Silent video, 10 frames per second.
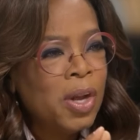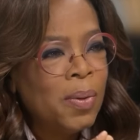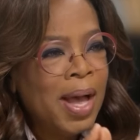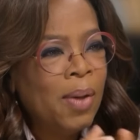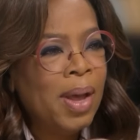
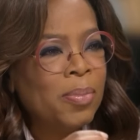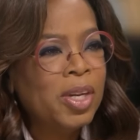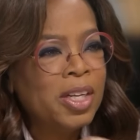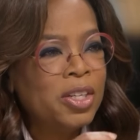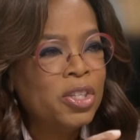for which she
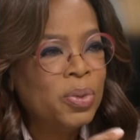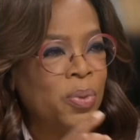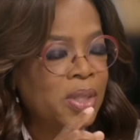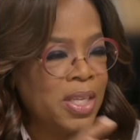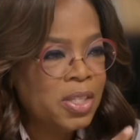received an
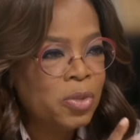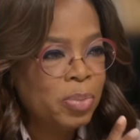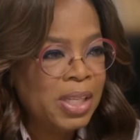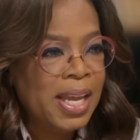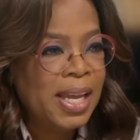Academy
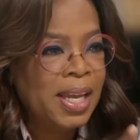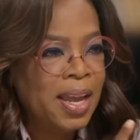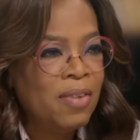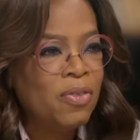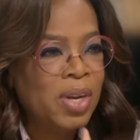Award
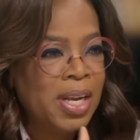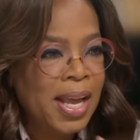nomination.